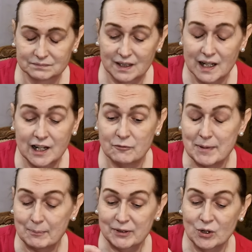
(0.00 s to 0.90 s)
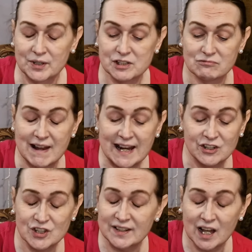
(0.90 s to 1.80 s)
I love Papillon as a
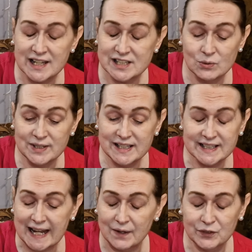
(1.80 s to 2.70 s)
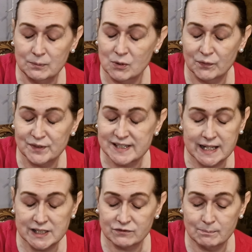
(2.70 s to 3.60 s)
range. I still need to get a few more
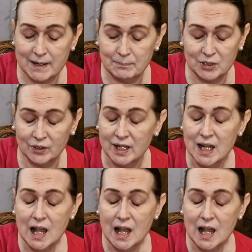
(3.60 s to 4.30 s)
scents from Papillon.